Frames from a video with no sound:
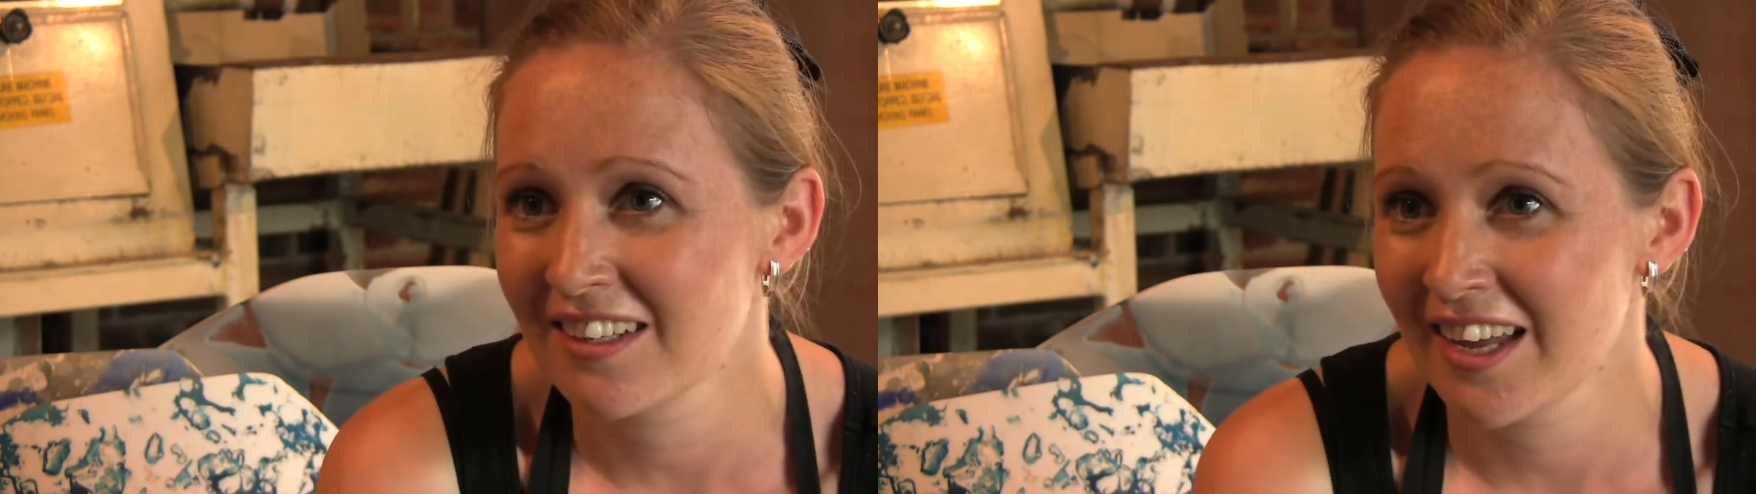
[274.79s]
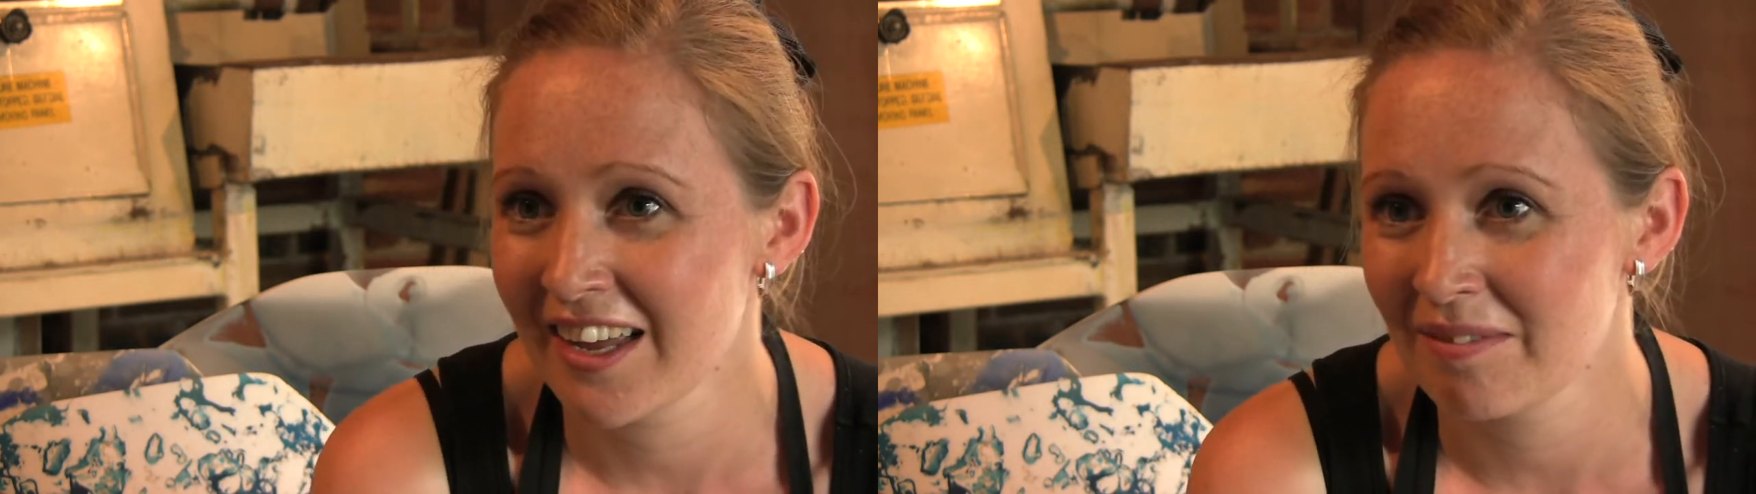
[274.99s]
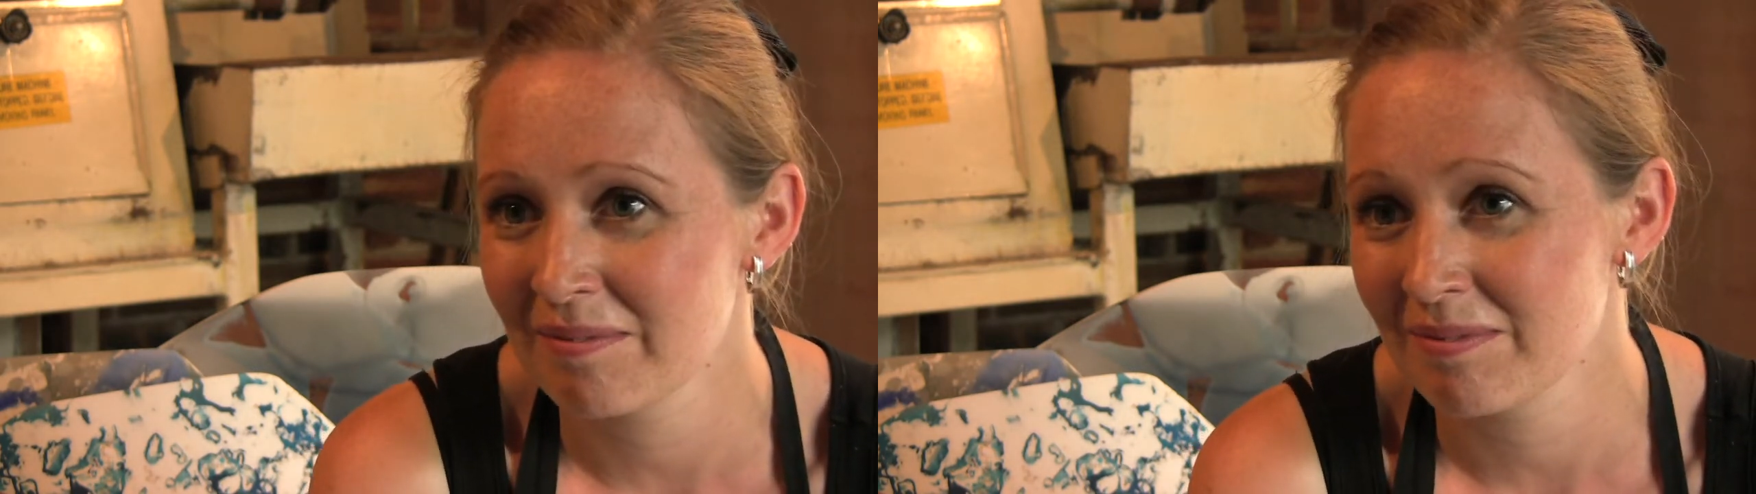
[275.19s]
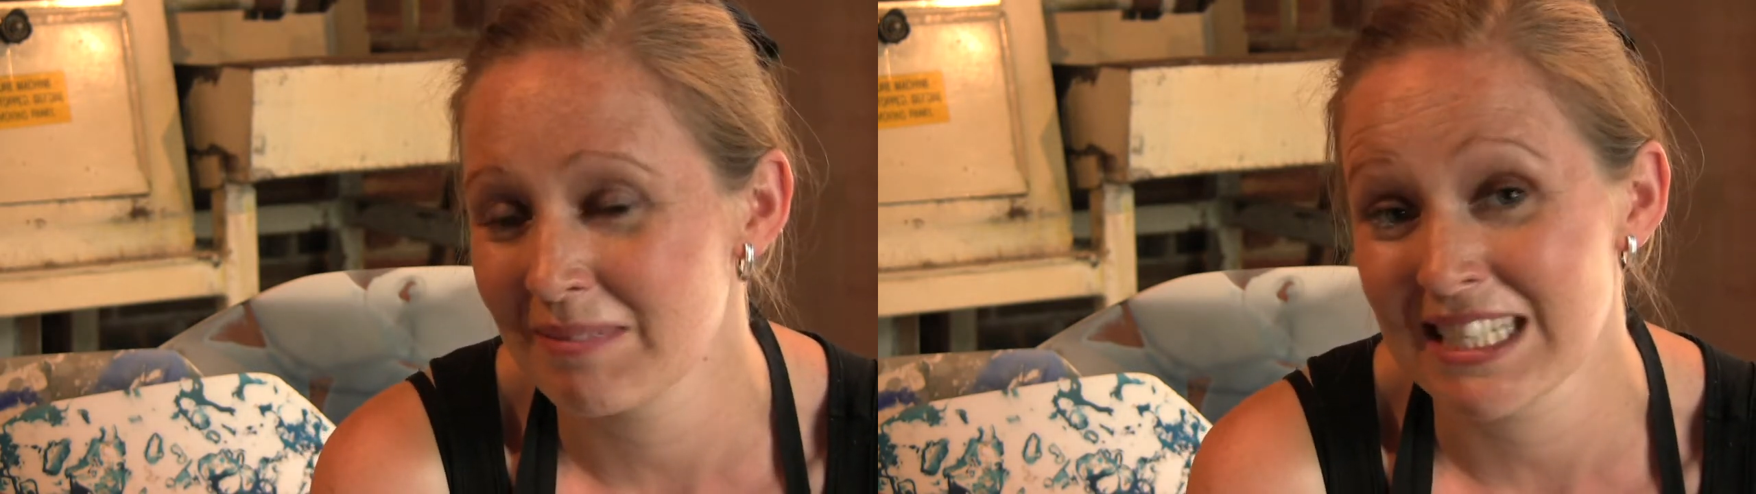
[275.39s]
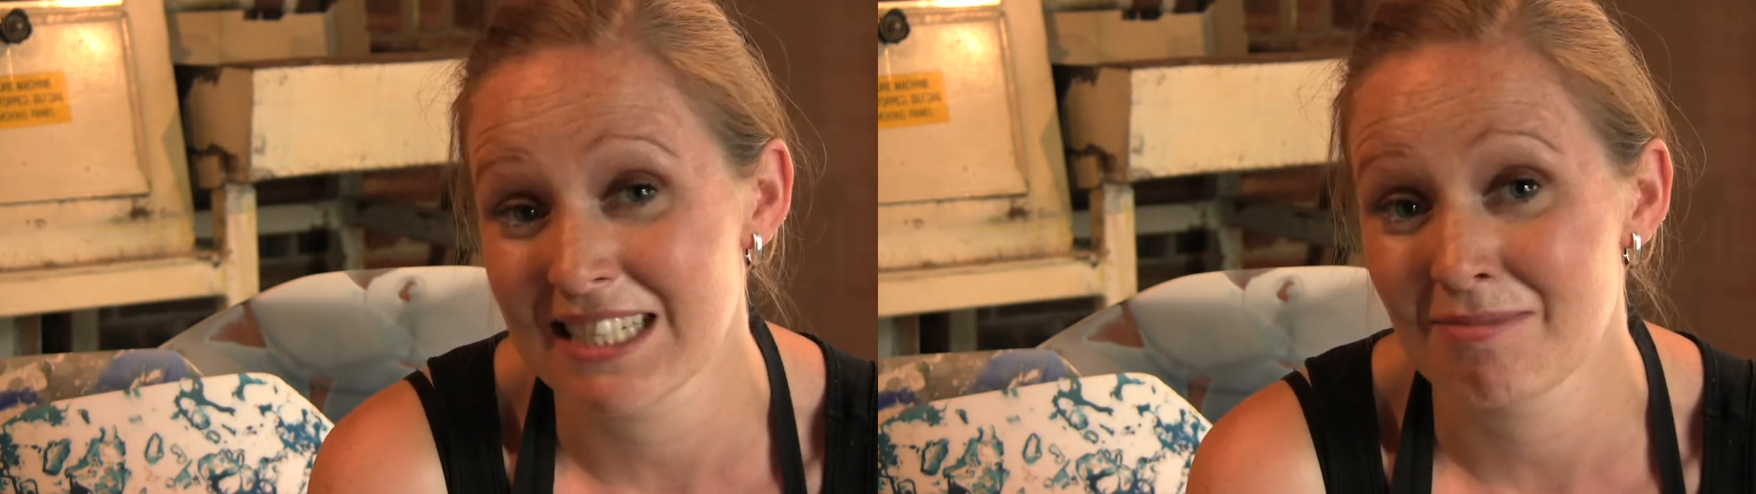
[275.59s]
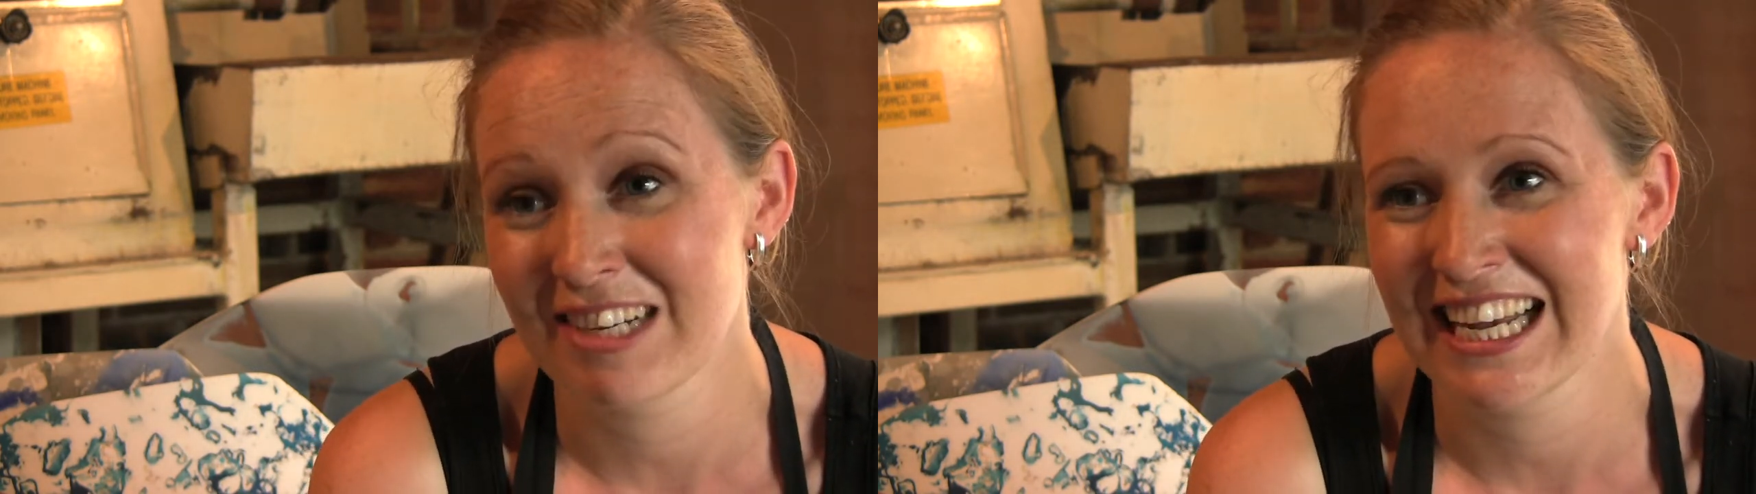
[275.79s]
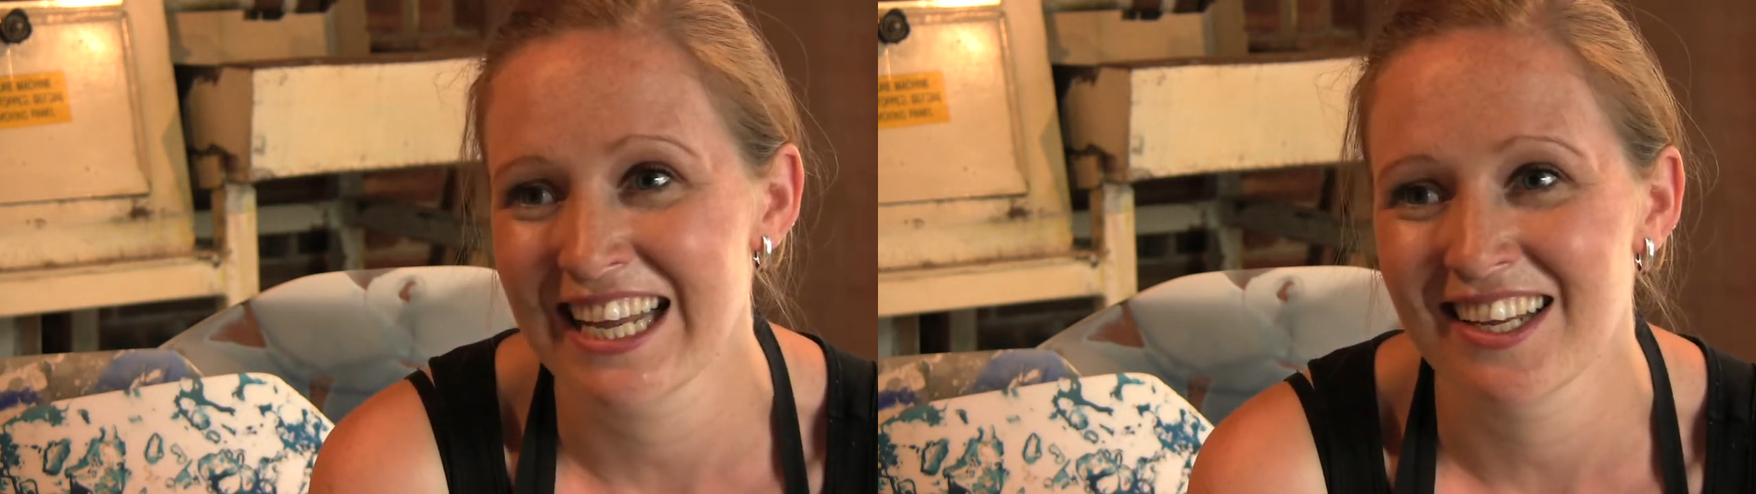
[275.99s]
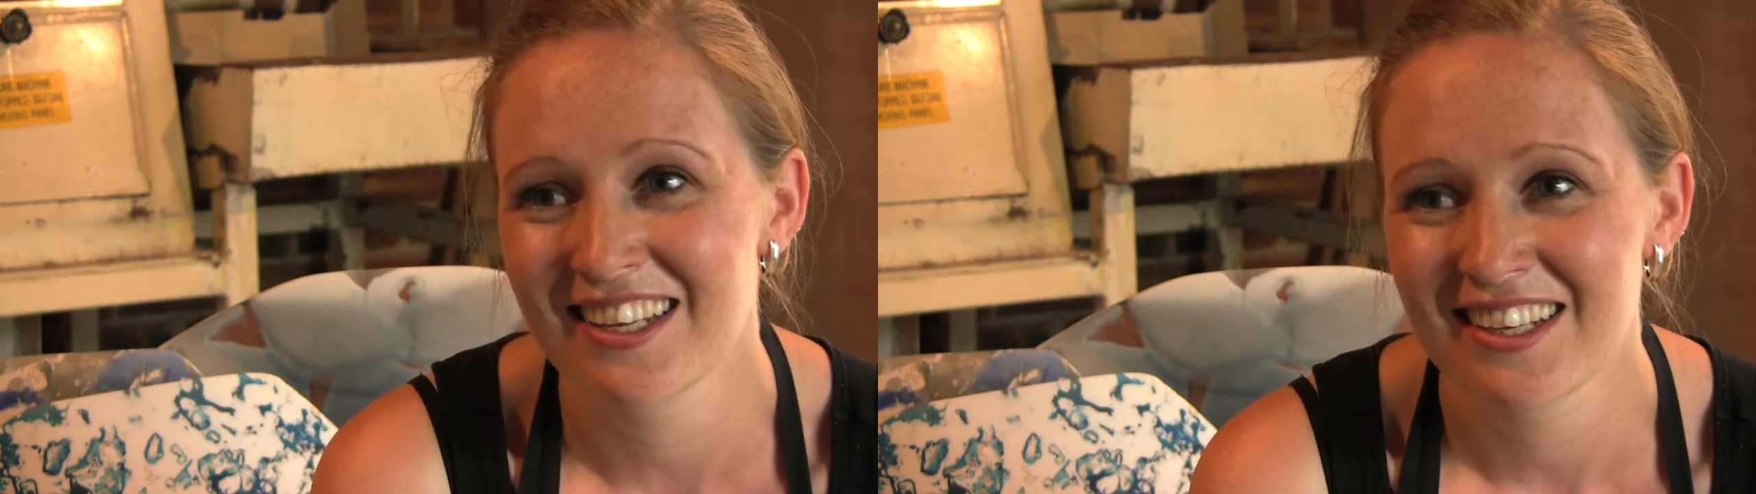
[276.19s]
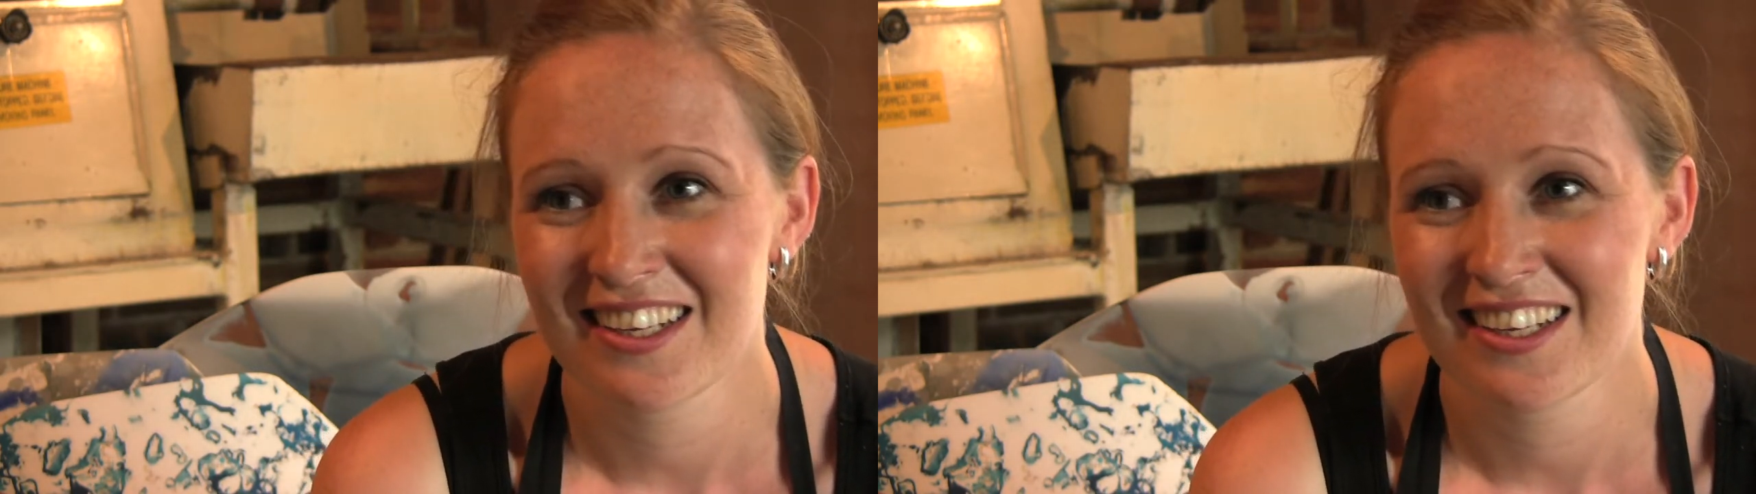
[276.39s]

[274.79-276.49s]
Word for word: um, medium really.